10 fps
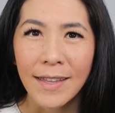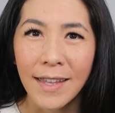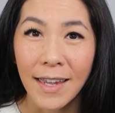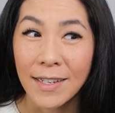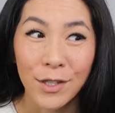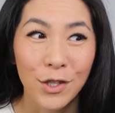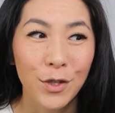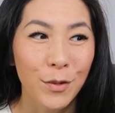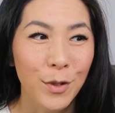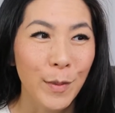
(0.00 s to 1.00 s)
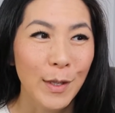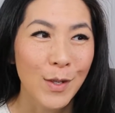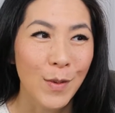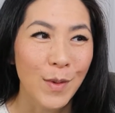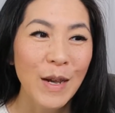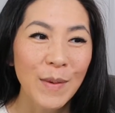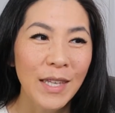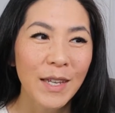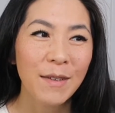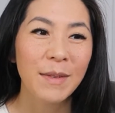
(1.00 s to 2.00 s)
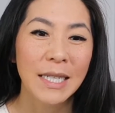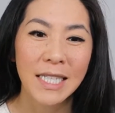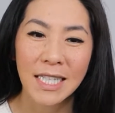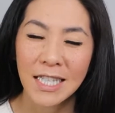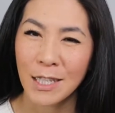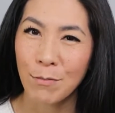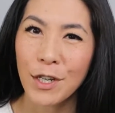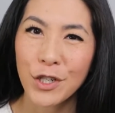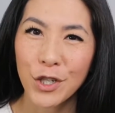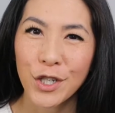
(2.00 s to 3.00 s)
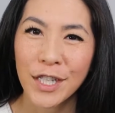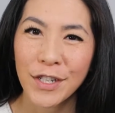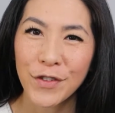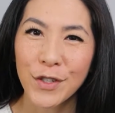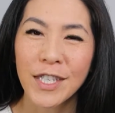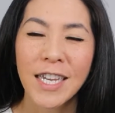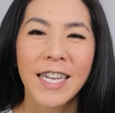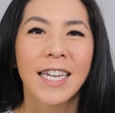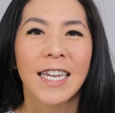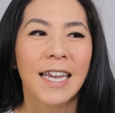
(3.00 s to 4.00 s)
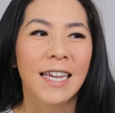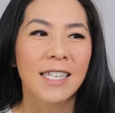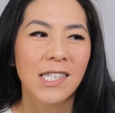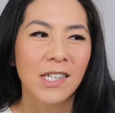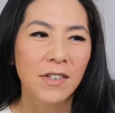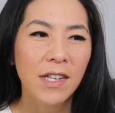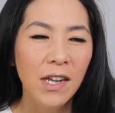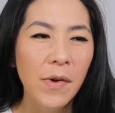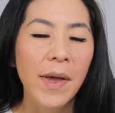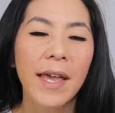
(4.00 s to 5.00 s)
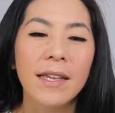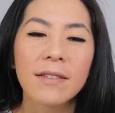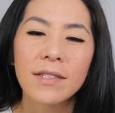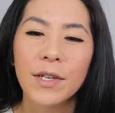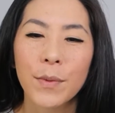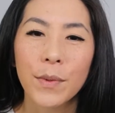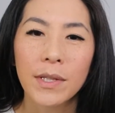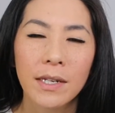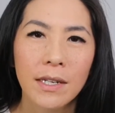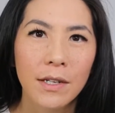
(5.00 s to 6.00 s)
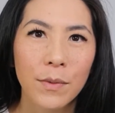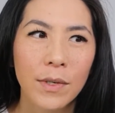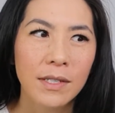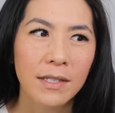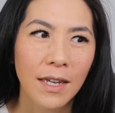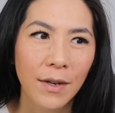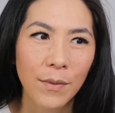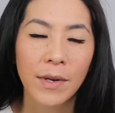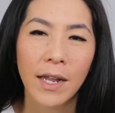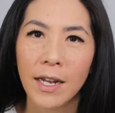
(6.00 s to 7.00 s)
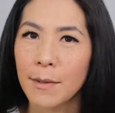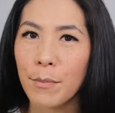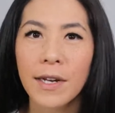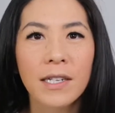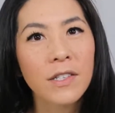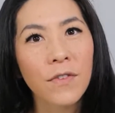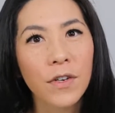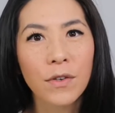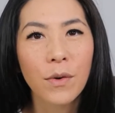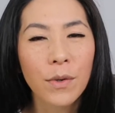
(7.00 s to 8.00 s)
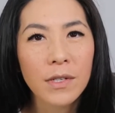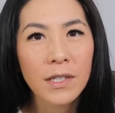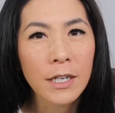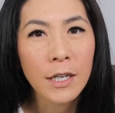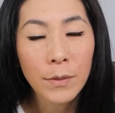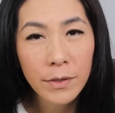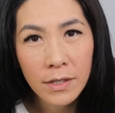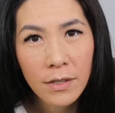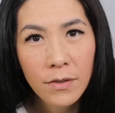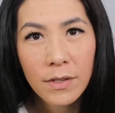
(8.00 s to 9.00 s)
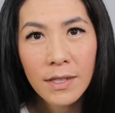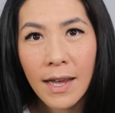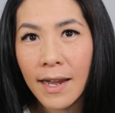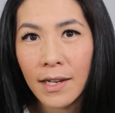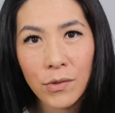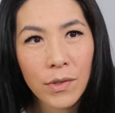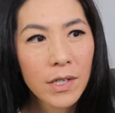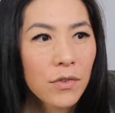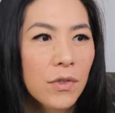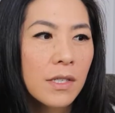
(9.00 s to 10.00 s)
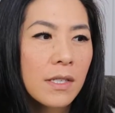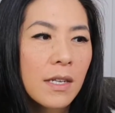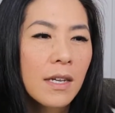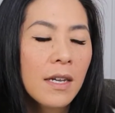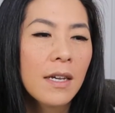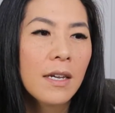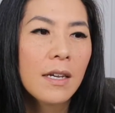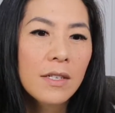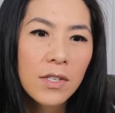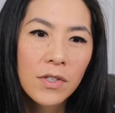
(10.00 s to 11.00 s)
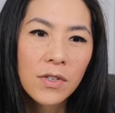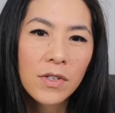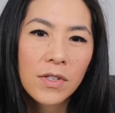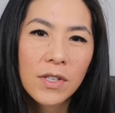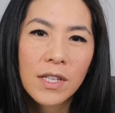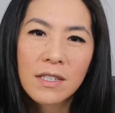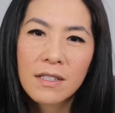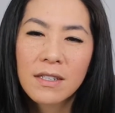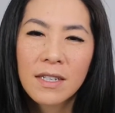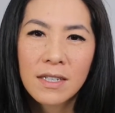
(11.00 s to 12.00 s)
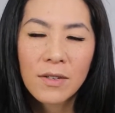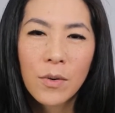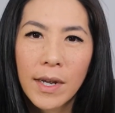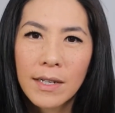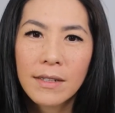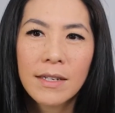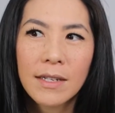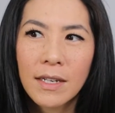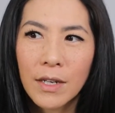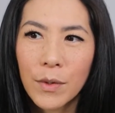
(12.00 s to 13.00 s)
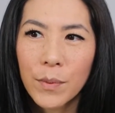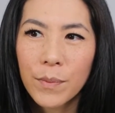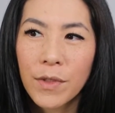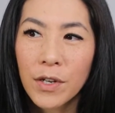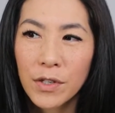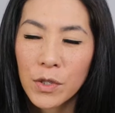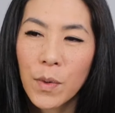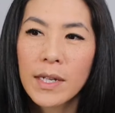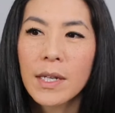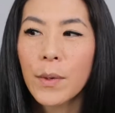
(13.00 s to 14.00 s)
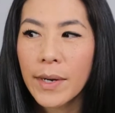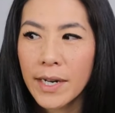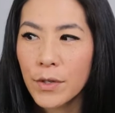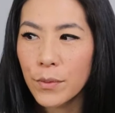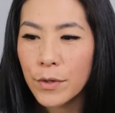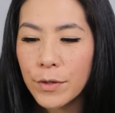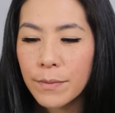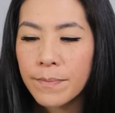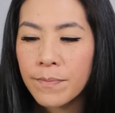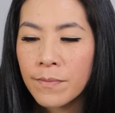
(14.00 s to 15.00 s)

I just don't know what's going on with him, that this is his blood sugar levels. And so they're like, okay. So what they did was they went ahead and pricked his finger, of course, and he was still in the high 300s. And so they just quietly, you know, the nurse quietly went out of the room.